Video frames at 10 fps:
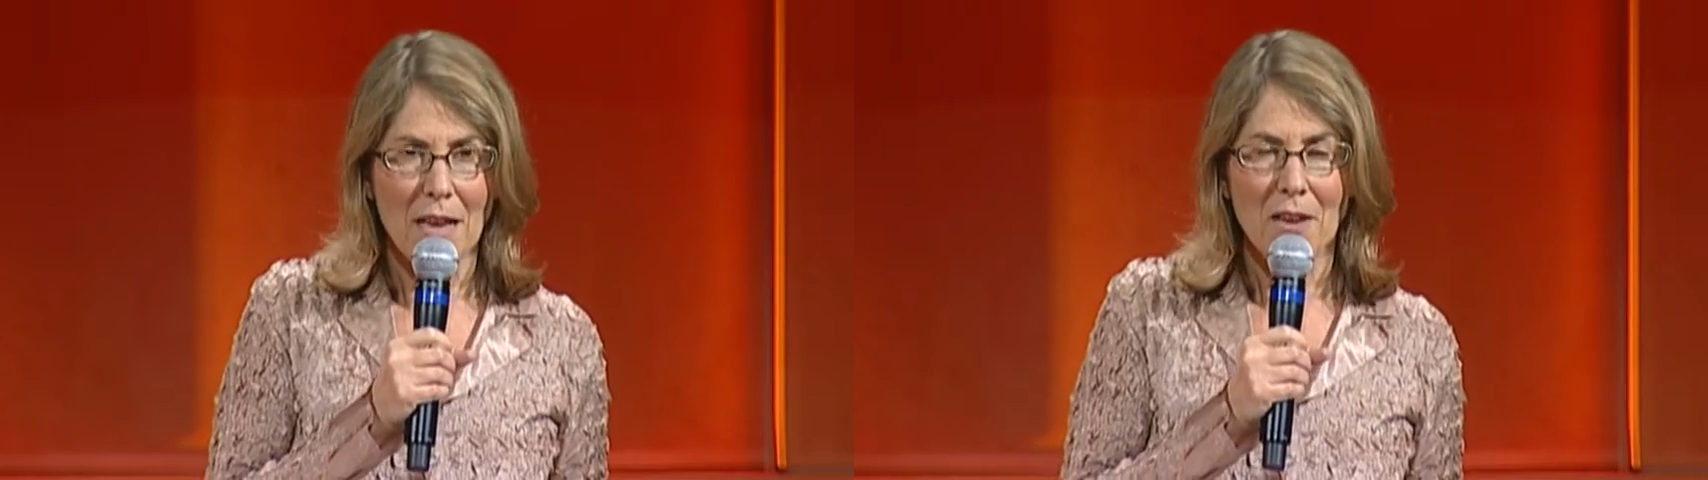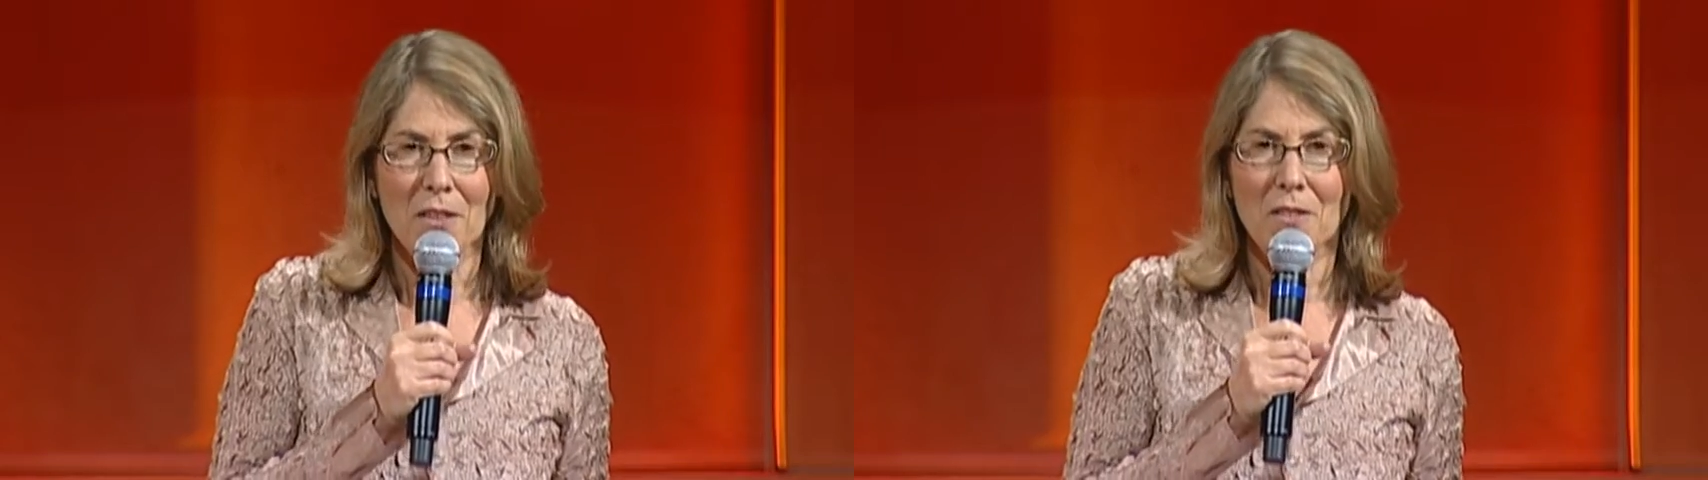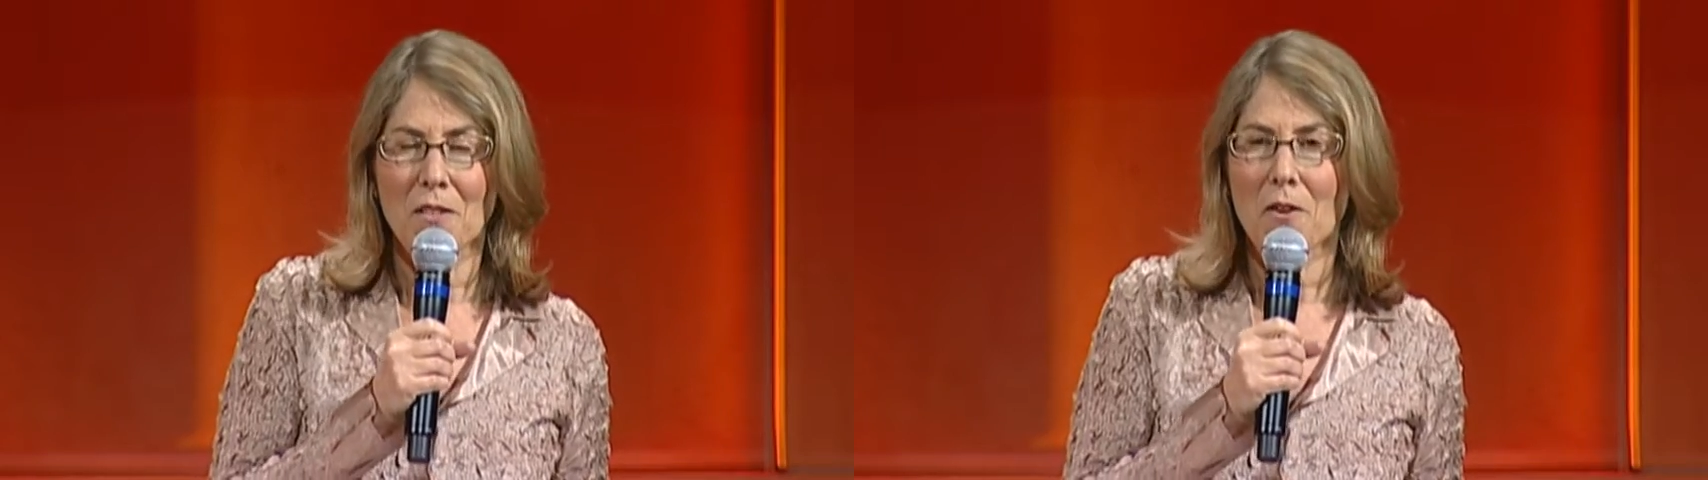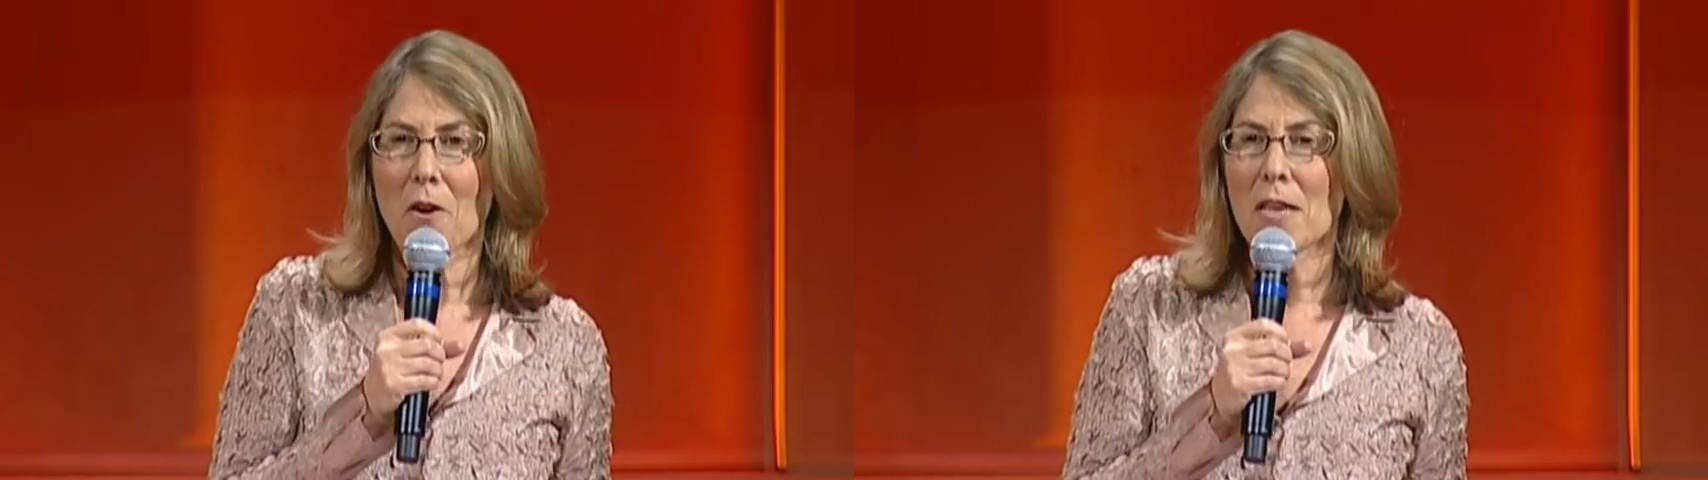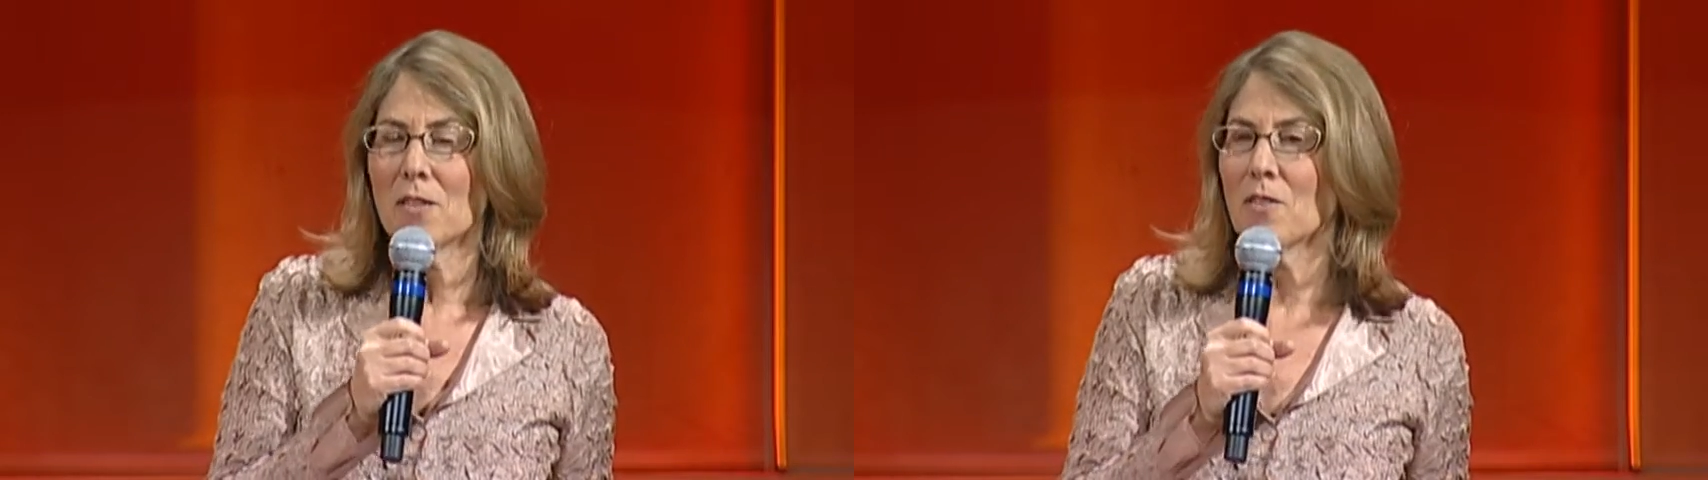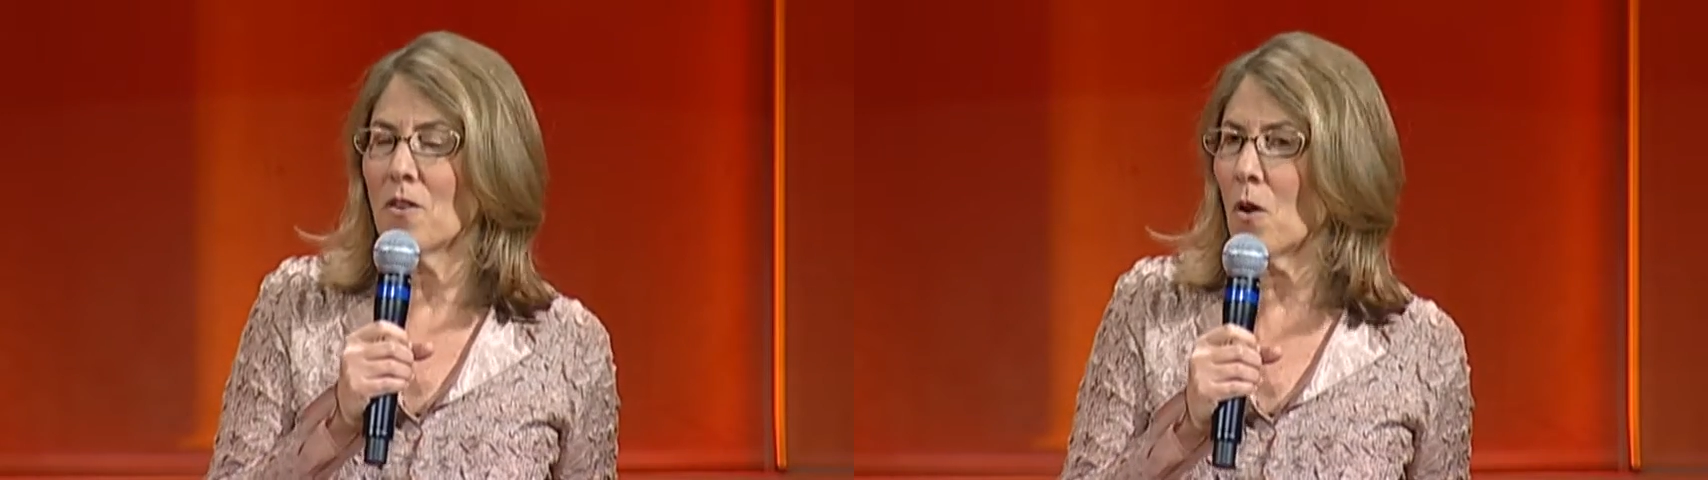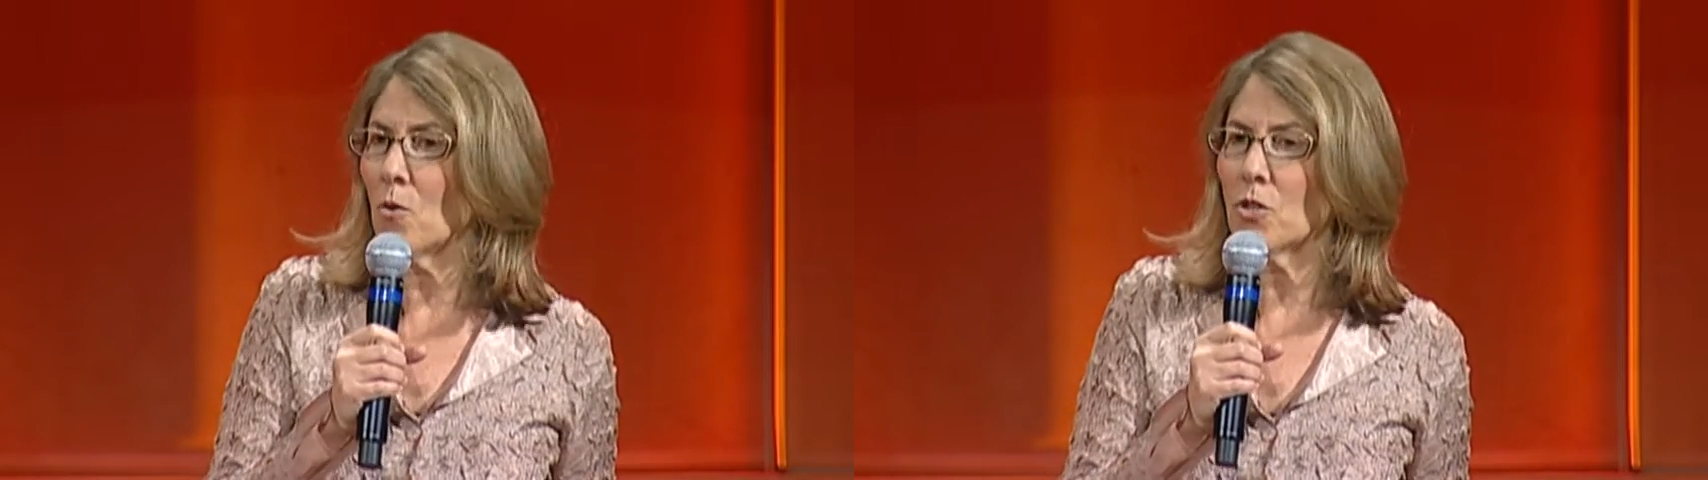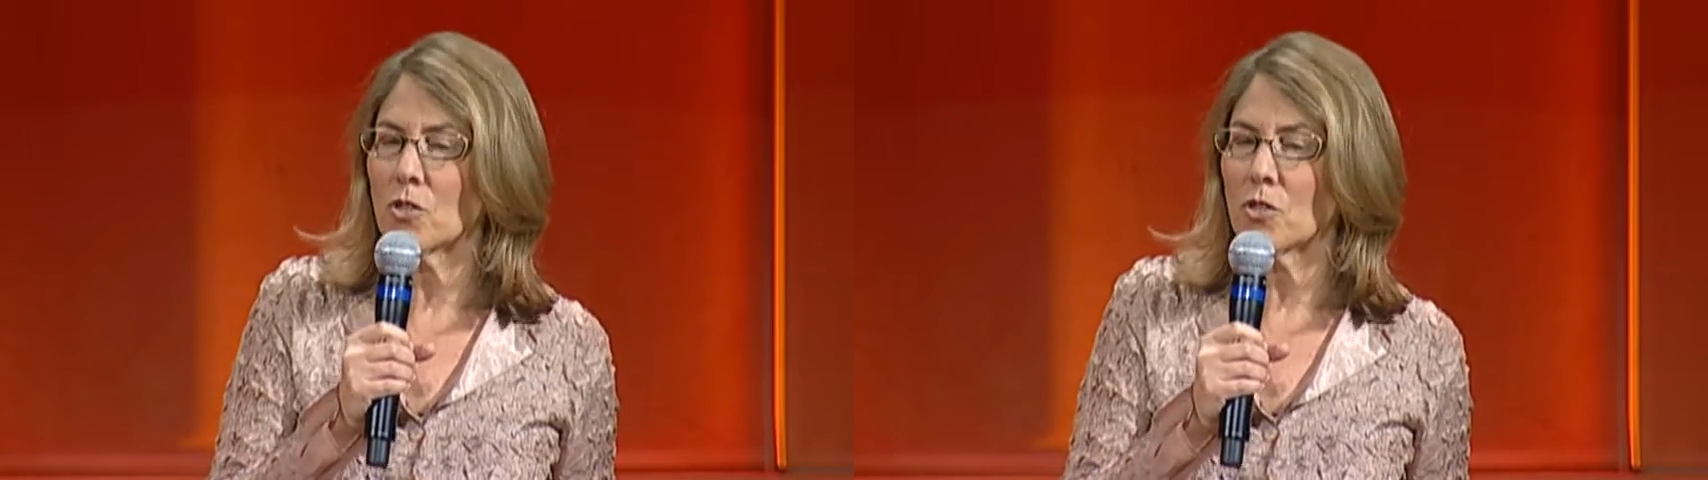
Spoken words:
because there is no